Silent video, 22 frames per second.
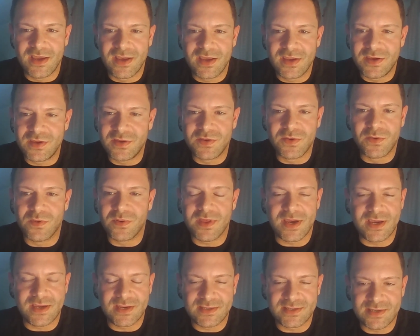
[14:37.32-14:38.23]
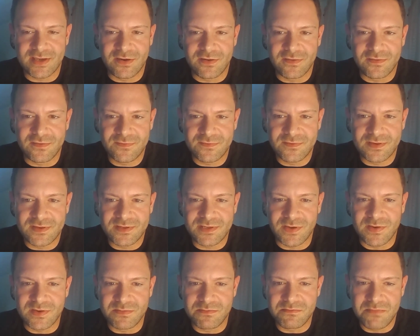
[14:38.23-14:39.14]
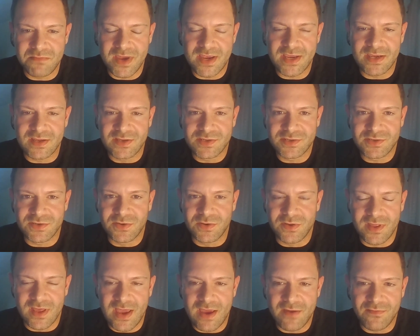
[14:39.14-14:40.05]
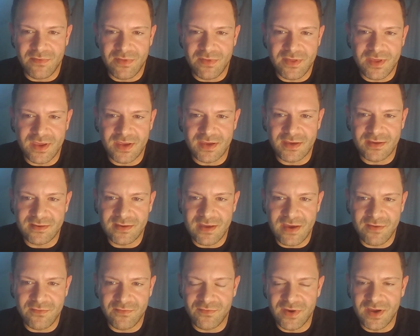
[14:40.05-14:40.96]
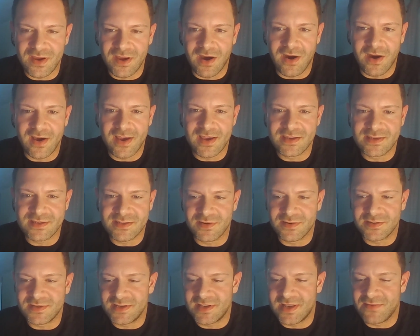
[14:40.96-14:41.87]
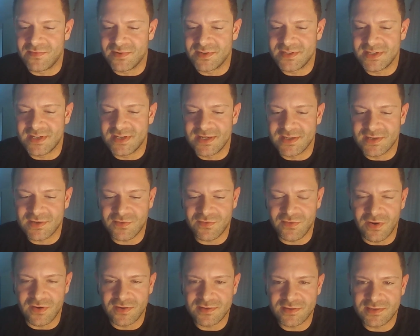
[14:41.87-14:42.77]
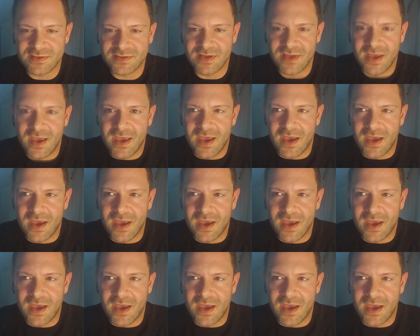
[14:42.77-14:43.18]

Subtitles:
you do all that yourself. So it's making sure that every I is dotted and every T is crossed.